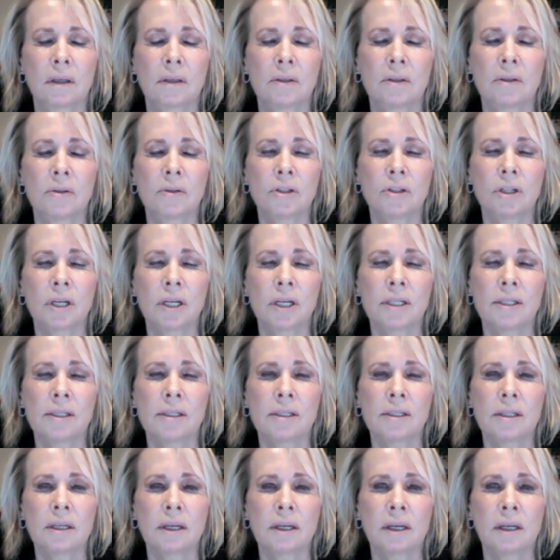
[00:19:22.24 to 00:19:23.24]
So
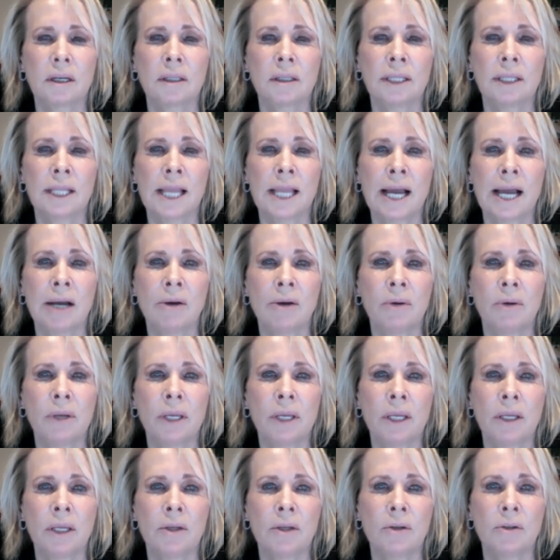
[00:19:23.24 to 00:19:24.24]
just
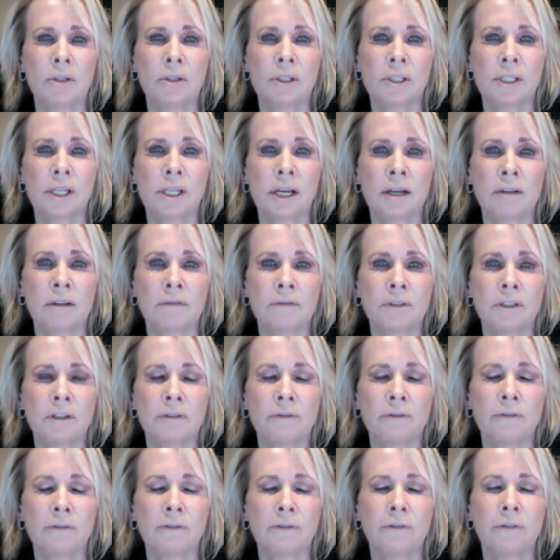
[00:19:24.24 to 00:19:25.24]
allowing yourself to
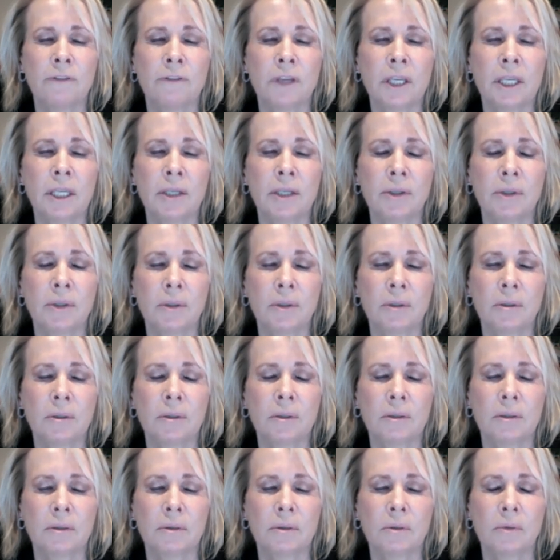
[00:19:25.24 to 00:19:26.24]
feel
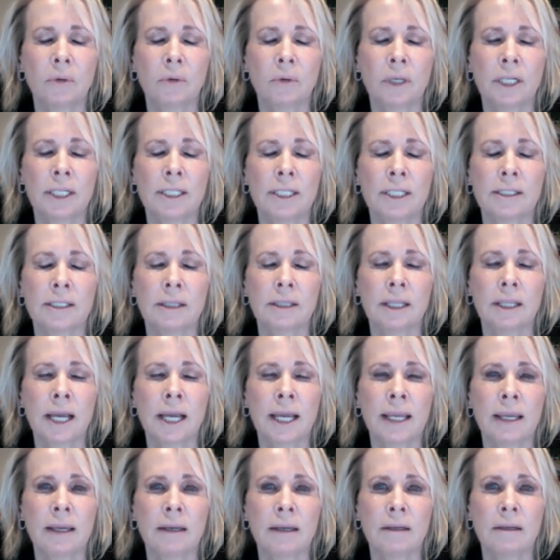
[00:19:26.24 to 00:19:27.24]
what it's
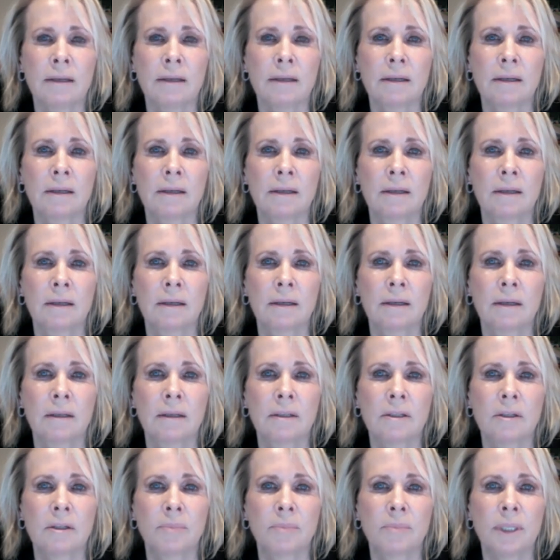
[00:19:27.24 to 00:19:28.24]
like
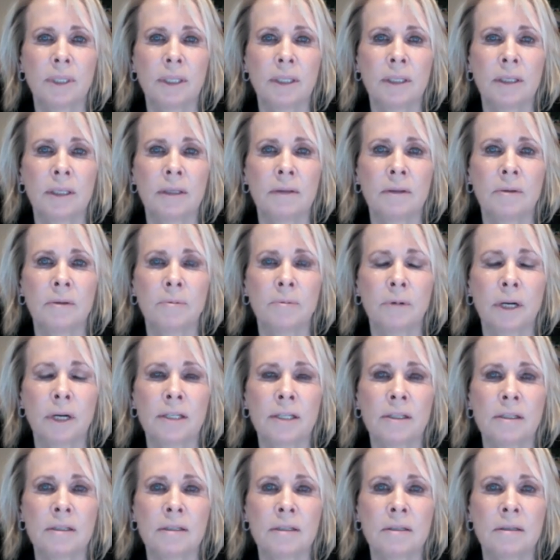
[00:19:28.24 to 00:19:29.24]
to be in the
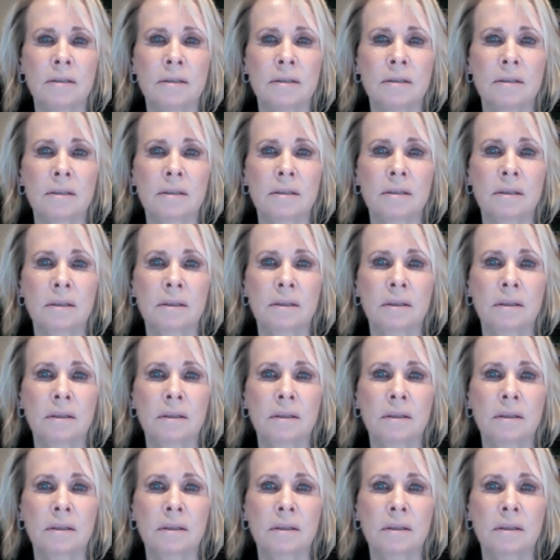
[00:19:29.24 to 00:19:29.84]
presence